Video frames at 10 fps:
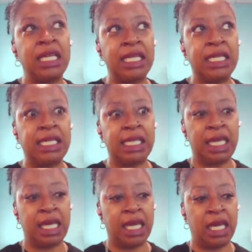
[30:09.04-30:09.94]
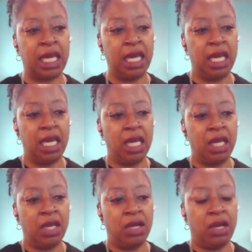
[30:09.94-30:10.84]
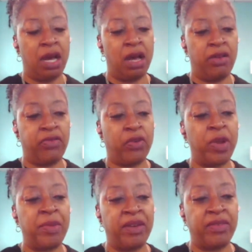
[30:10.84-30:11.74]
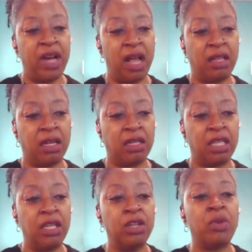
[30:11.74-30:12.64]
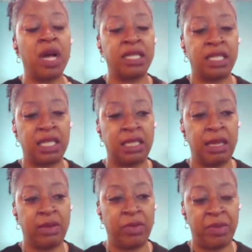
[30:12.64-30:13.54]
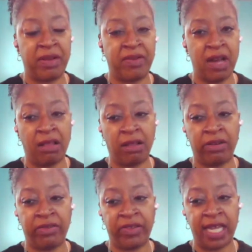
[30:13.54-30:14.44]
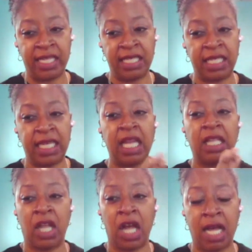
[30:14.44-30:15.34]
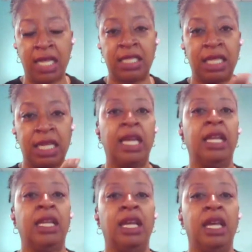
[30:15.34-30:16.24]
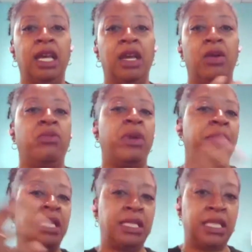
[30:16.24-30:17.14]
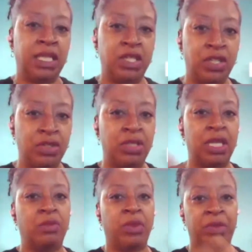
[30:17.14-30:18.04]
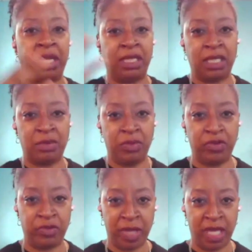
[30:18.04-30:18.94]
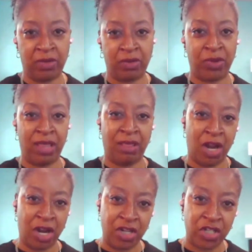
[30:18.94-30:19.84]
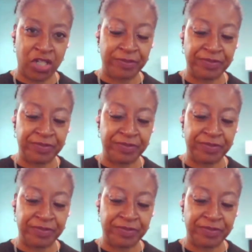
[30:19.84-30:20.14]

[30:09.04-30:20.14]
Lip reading: easy for women of color, the nuances that women of color face, to get lost in women's issues and women's movement writ large.